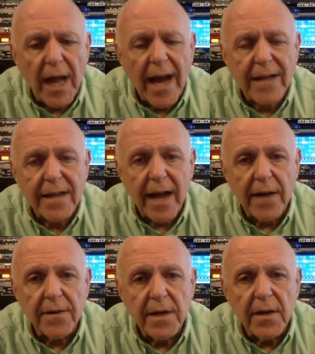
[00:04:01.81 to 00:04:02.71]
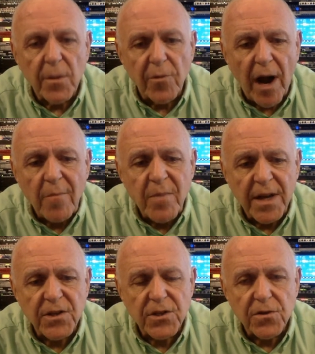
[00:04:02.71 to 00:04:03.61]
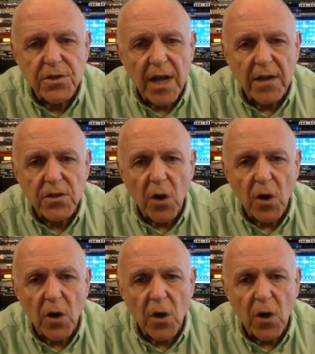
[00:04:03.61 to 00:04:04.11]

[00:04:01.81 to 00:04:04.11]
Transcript: lockdown, the Prime Minister said.